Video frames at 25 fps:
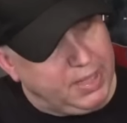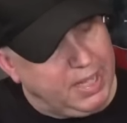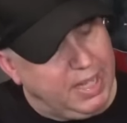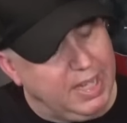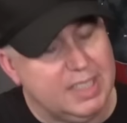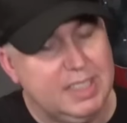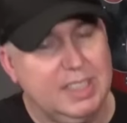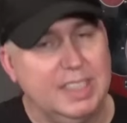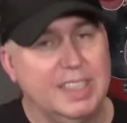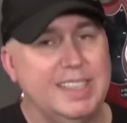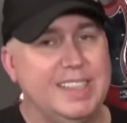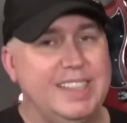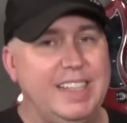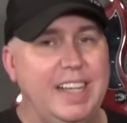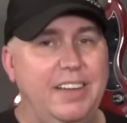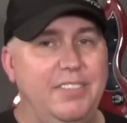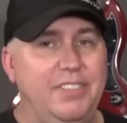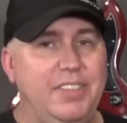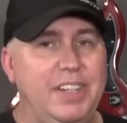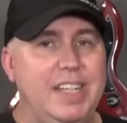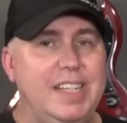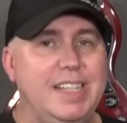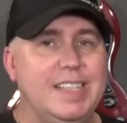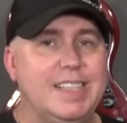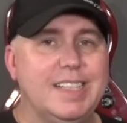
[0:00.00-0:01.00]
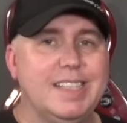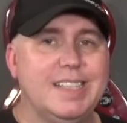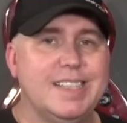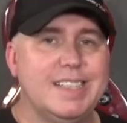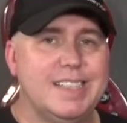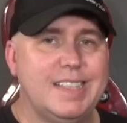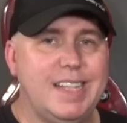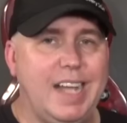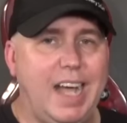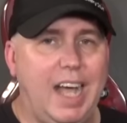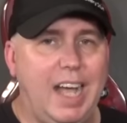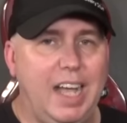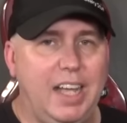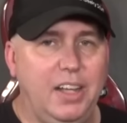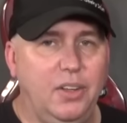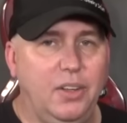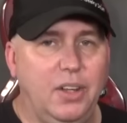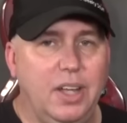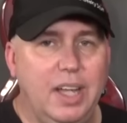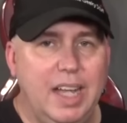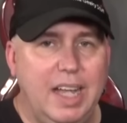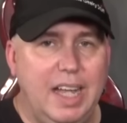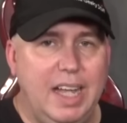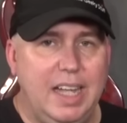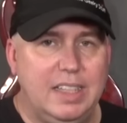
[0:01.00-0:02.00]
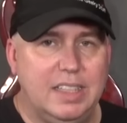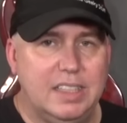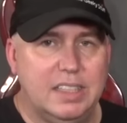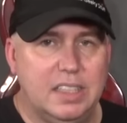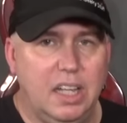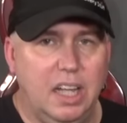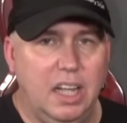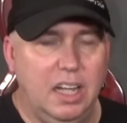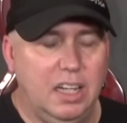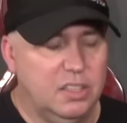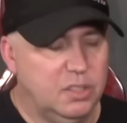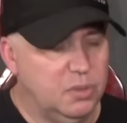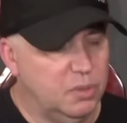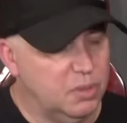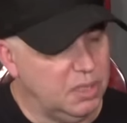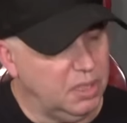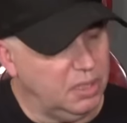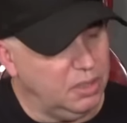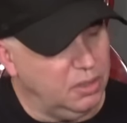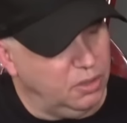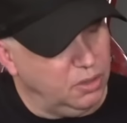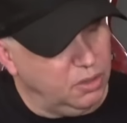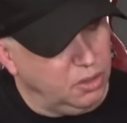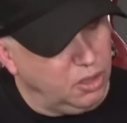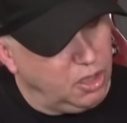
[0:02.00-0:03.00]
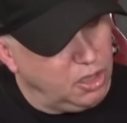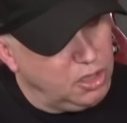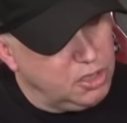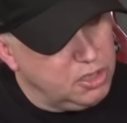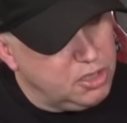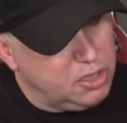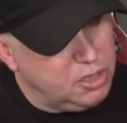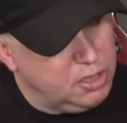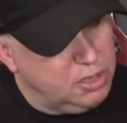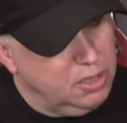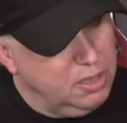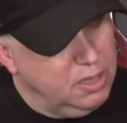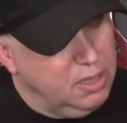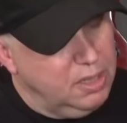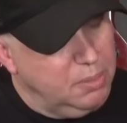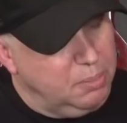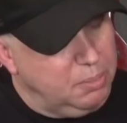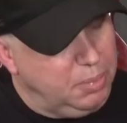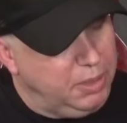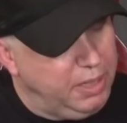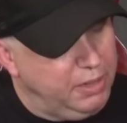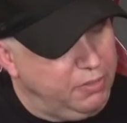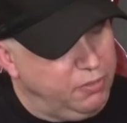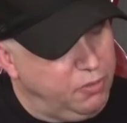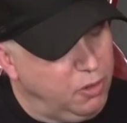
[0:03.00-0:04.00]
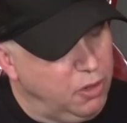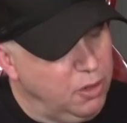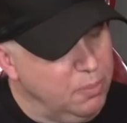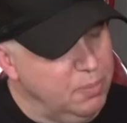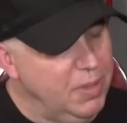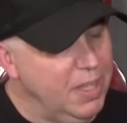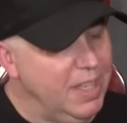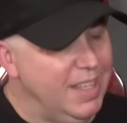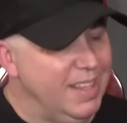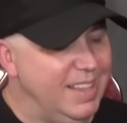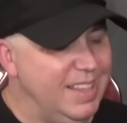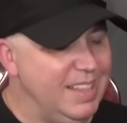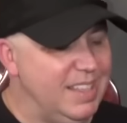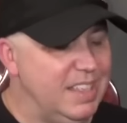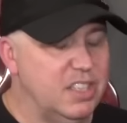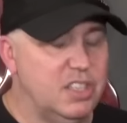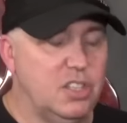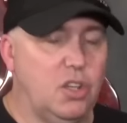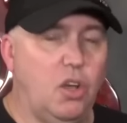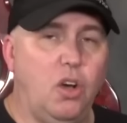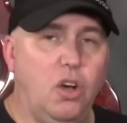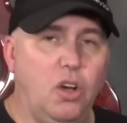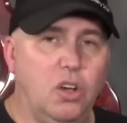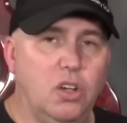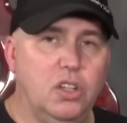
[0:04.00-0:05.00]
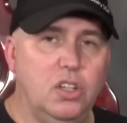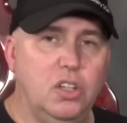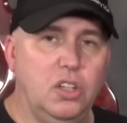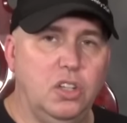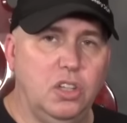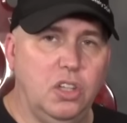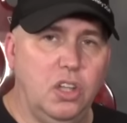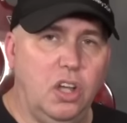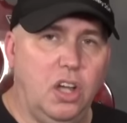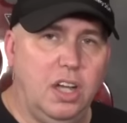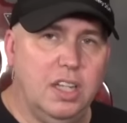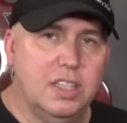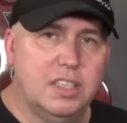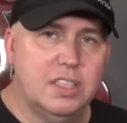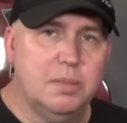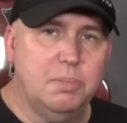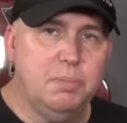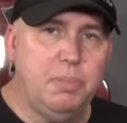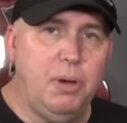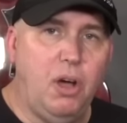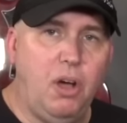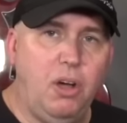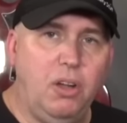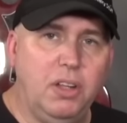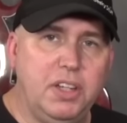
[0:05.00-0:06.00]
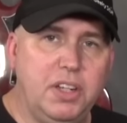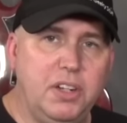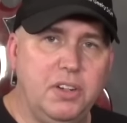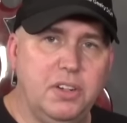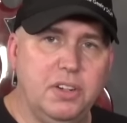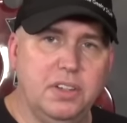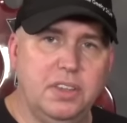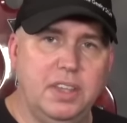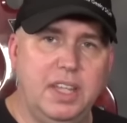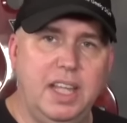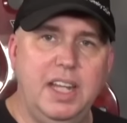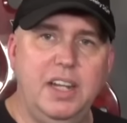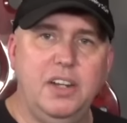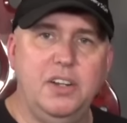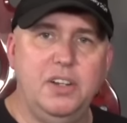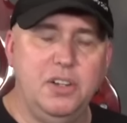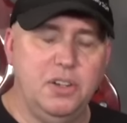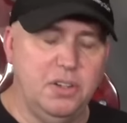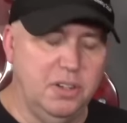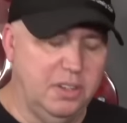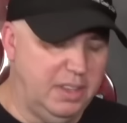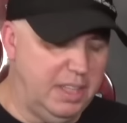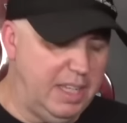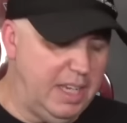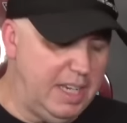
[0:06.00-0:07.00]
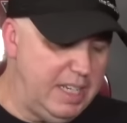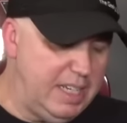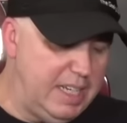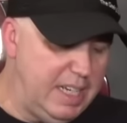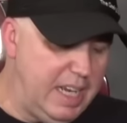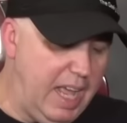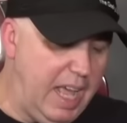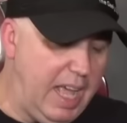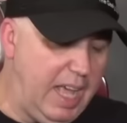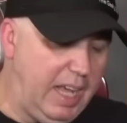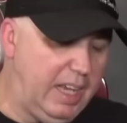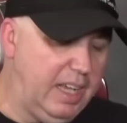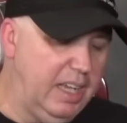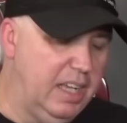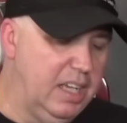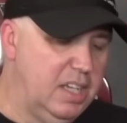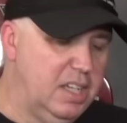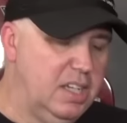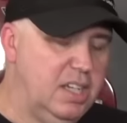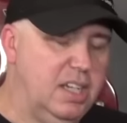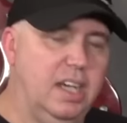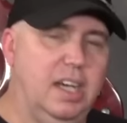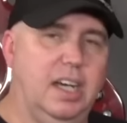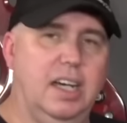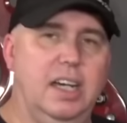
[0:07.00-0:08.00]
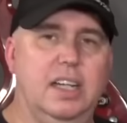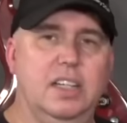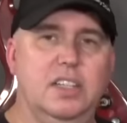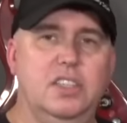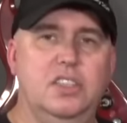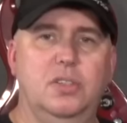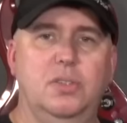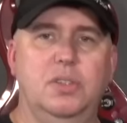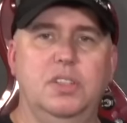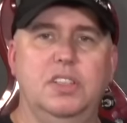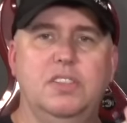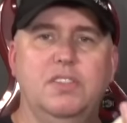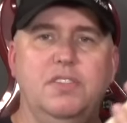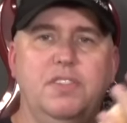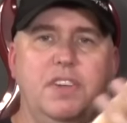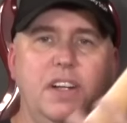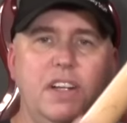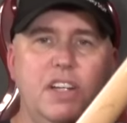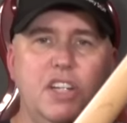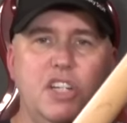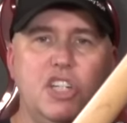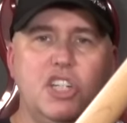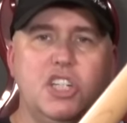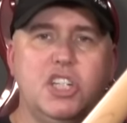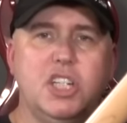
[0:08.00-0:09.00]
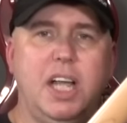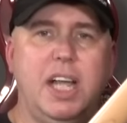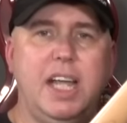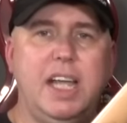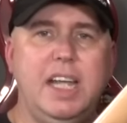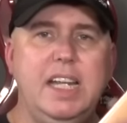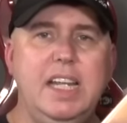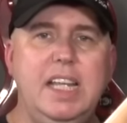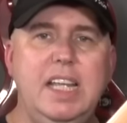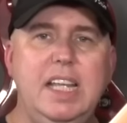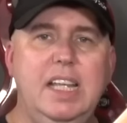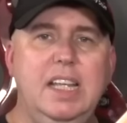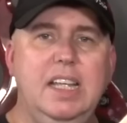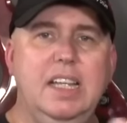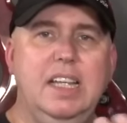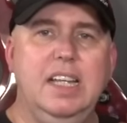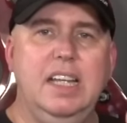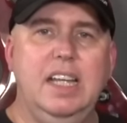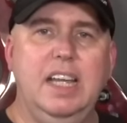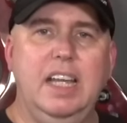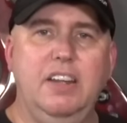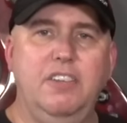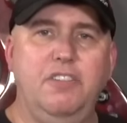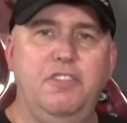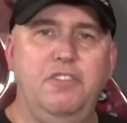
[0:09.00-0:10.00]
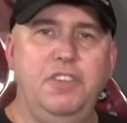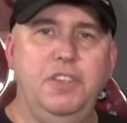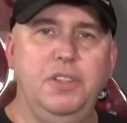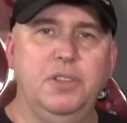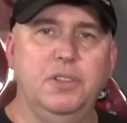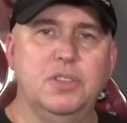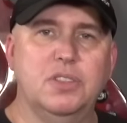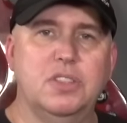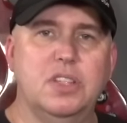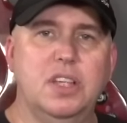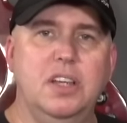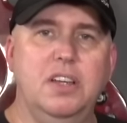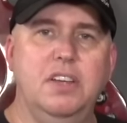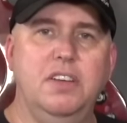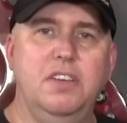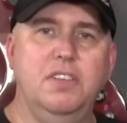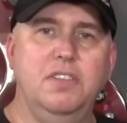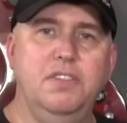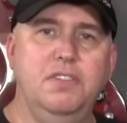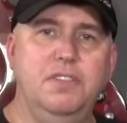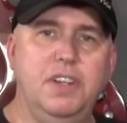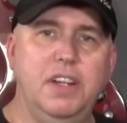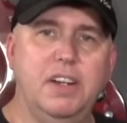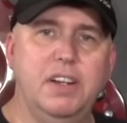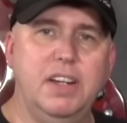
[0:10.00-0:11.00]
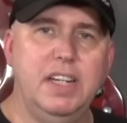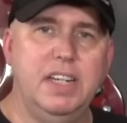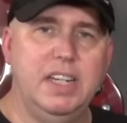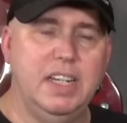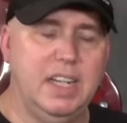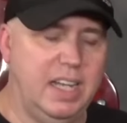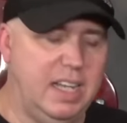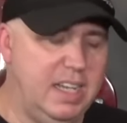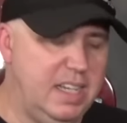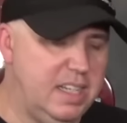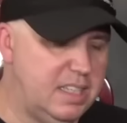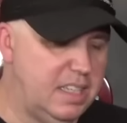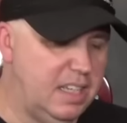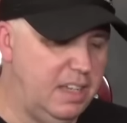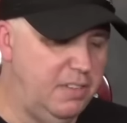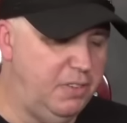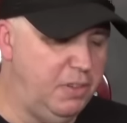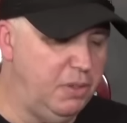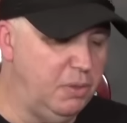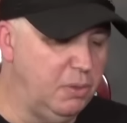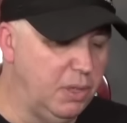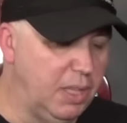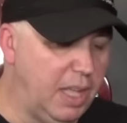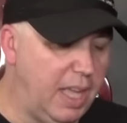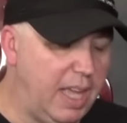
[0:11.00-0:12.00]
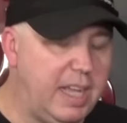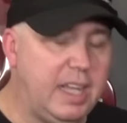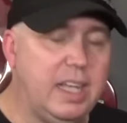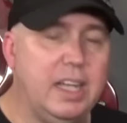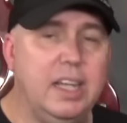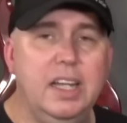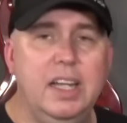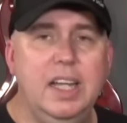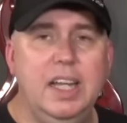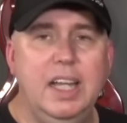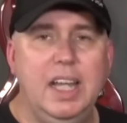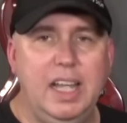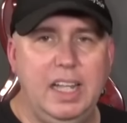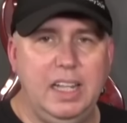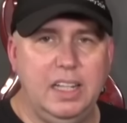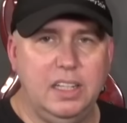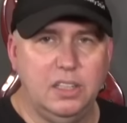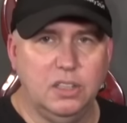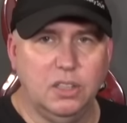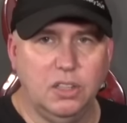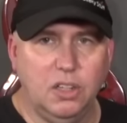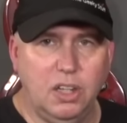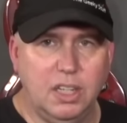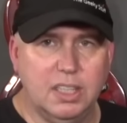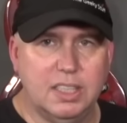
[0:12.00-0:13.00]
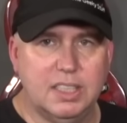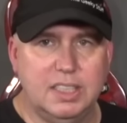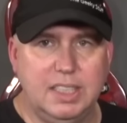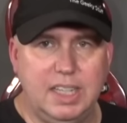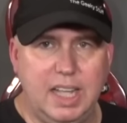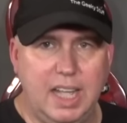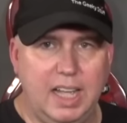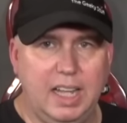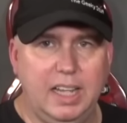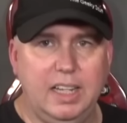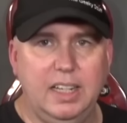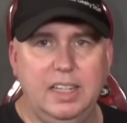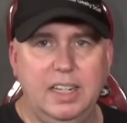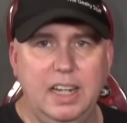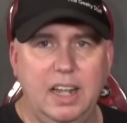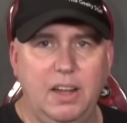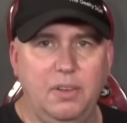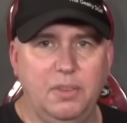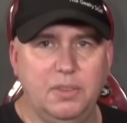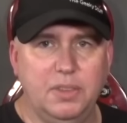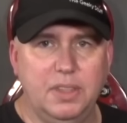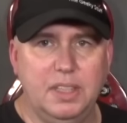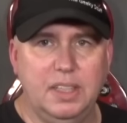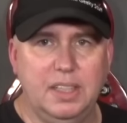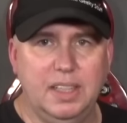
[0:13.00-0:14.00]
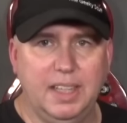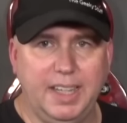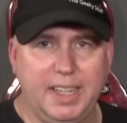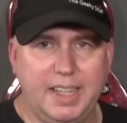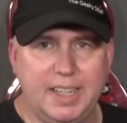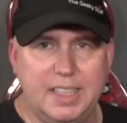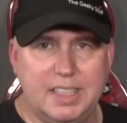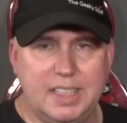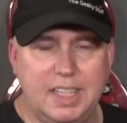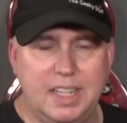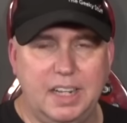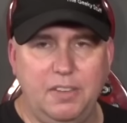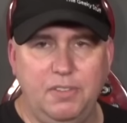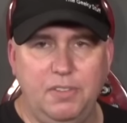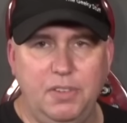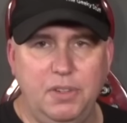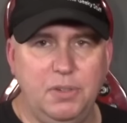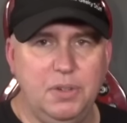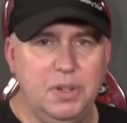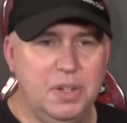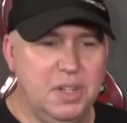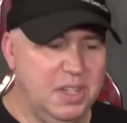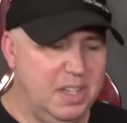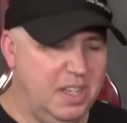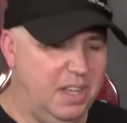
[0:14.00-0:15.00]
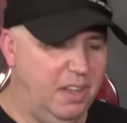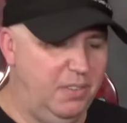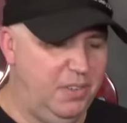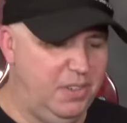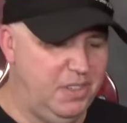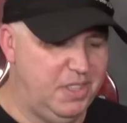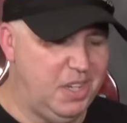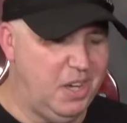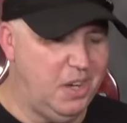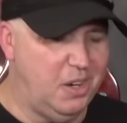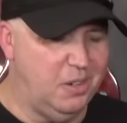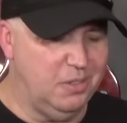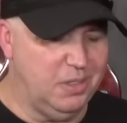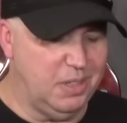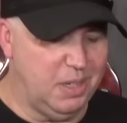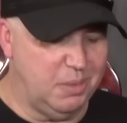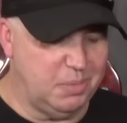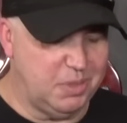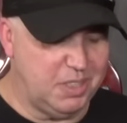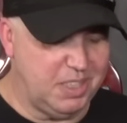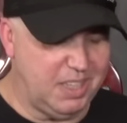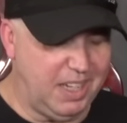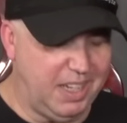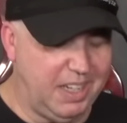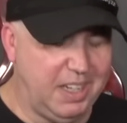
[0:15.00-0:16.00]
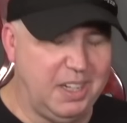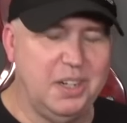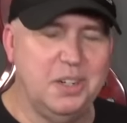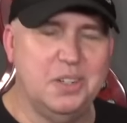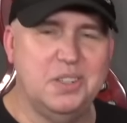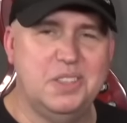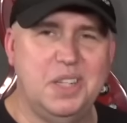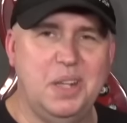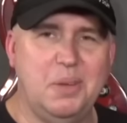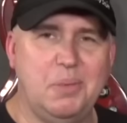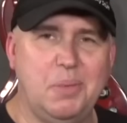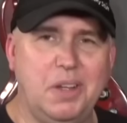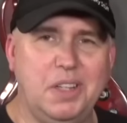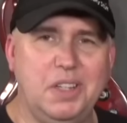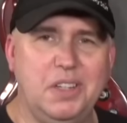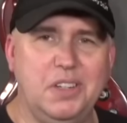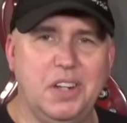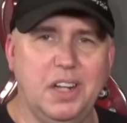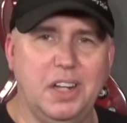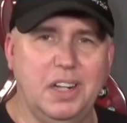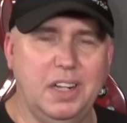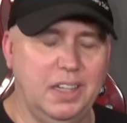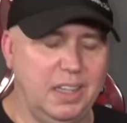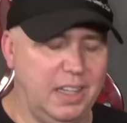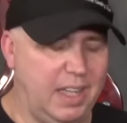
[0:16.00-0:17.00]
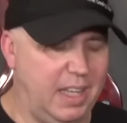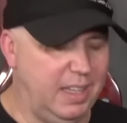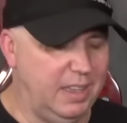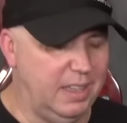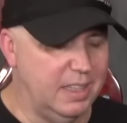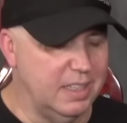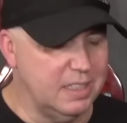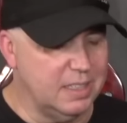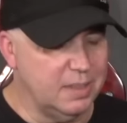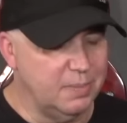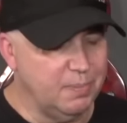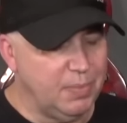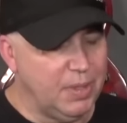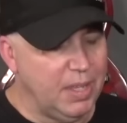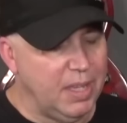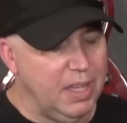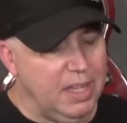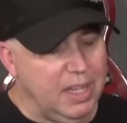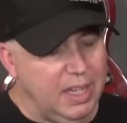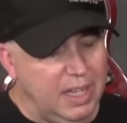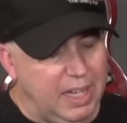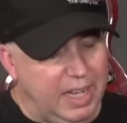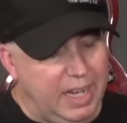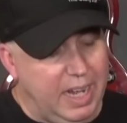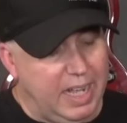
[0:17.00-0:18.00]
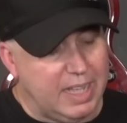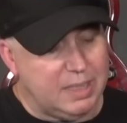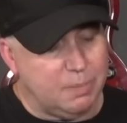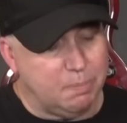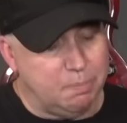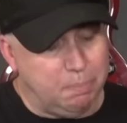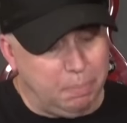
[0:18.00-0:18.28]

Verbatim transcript: Has the 70s style headstock, so it's a little larger platform. This is all gloss polyurethane or urethane neck, uh, so it's very shiny and feels very nice if you like a gloss neck. Now, like I said, if you if you don't, I'm, I can understand why you're not gonna like this. It has